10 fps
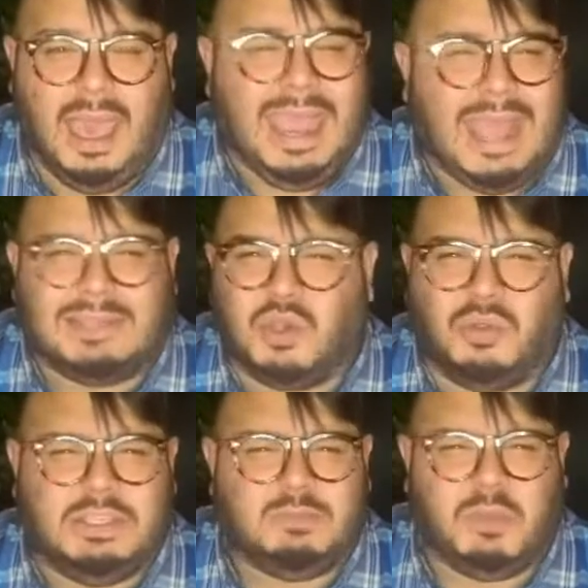I ask,
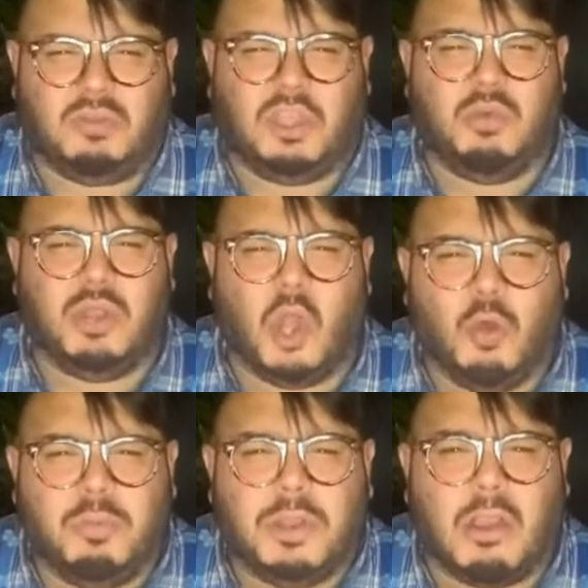Holy Spirit, that you would
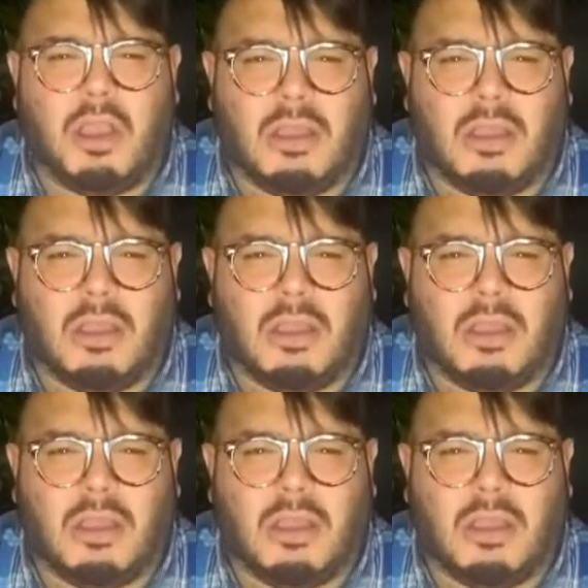open our